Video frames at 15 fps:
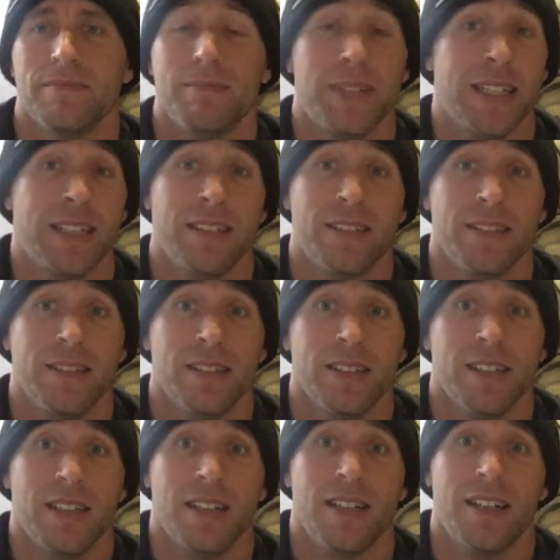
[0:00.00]
Me either.
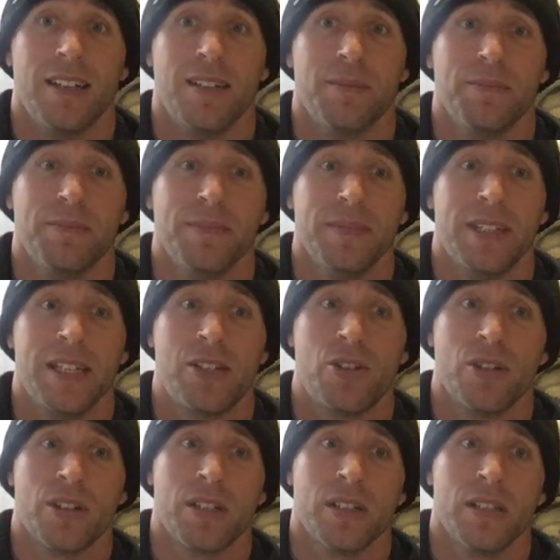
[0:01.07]
It
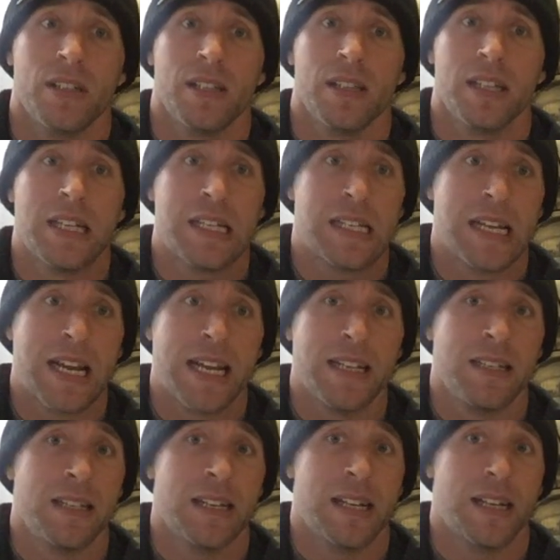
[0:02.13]
took at least
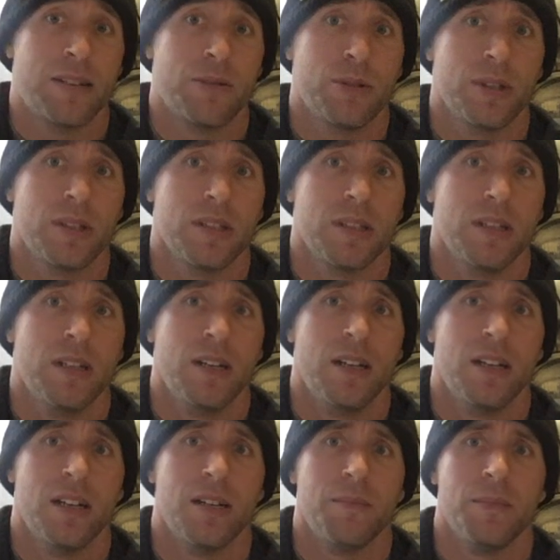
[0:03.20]
8-10 hours.
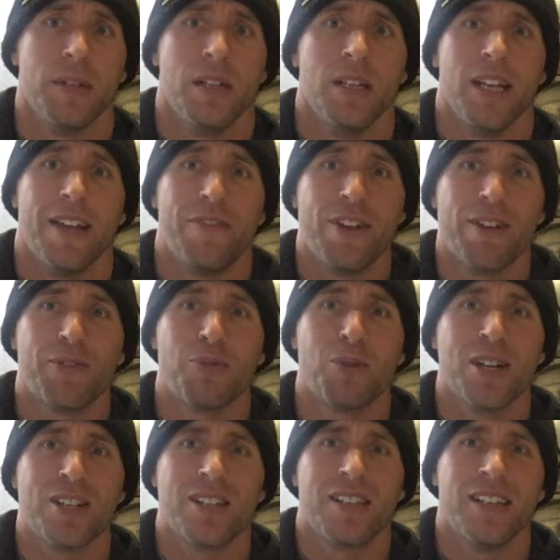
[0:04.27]
If you ever
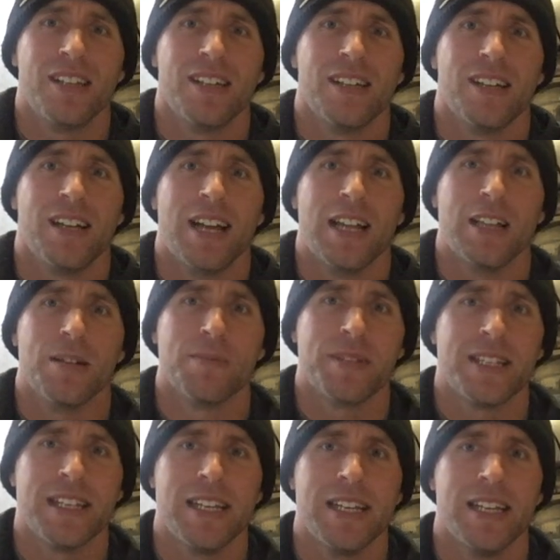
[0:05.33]
watch the
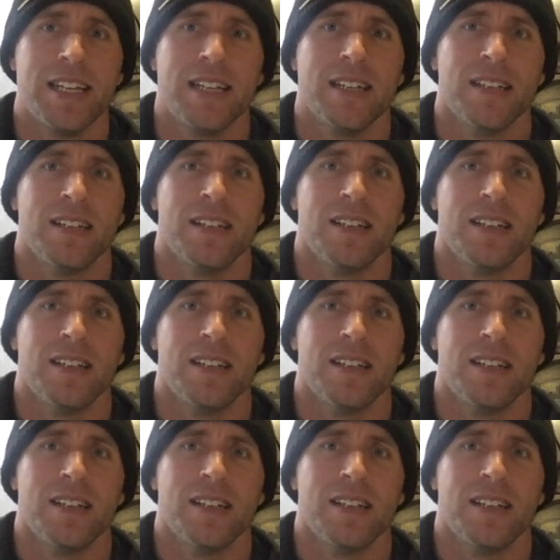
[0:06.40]
LMC